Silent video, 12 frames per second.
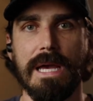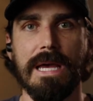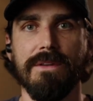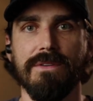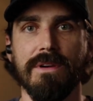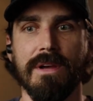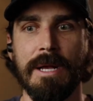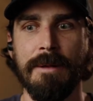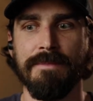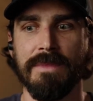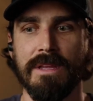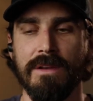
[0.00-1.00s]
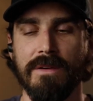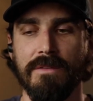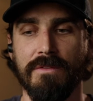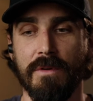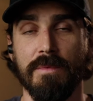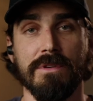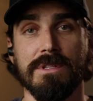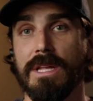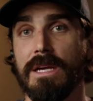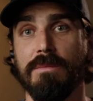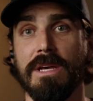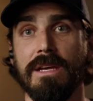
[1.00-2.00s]
And for a person
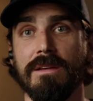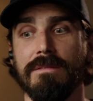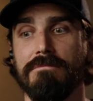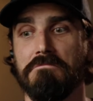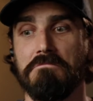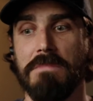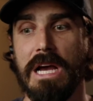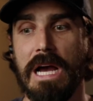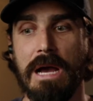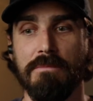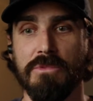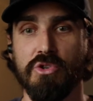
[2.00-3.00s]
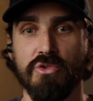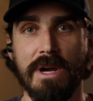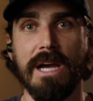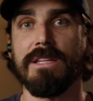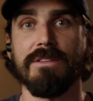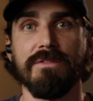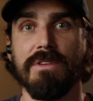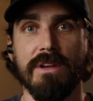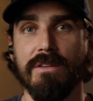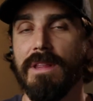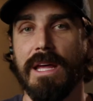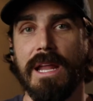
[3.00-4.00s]
like me, I'm trying to
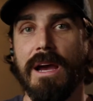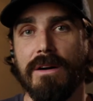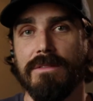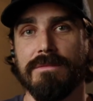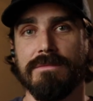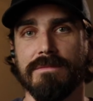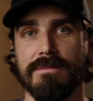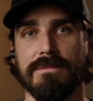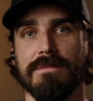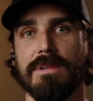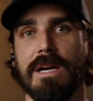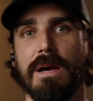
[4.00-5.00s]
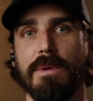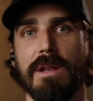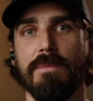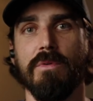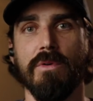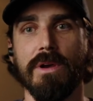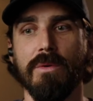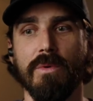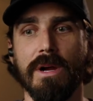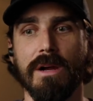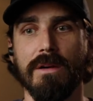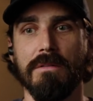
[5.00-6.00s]
figure that out. I'm at a point
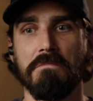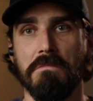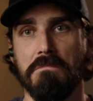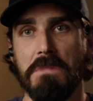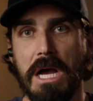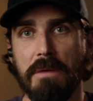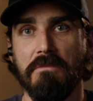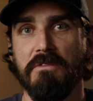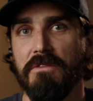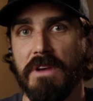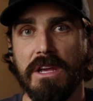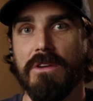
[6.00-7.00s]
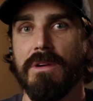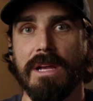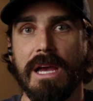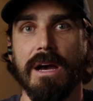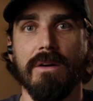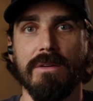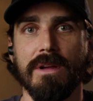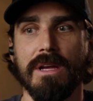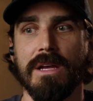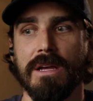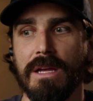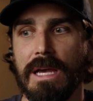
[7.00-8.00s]
where I'm figuring out
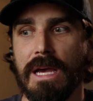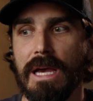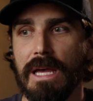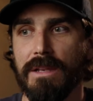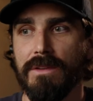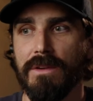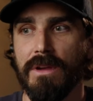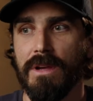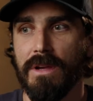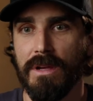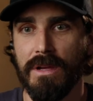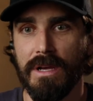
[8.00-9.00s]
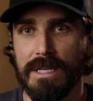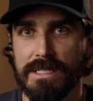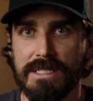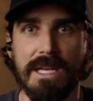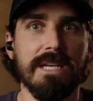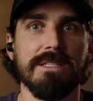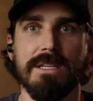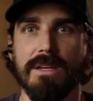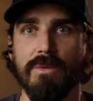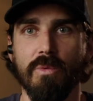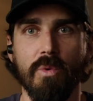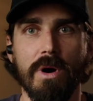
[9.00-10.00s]
and
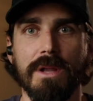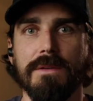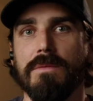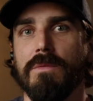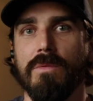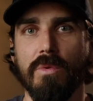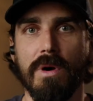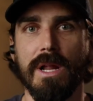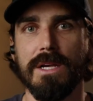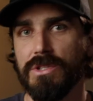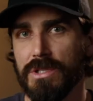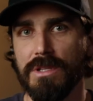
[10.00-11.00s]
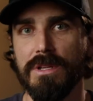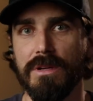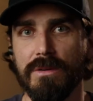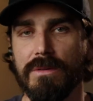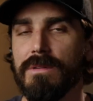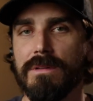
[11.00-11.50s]
assessing what I should do.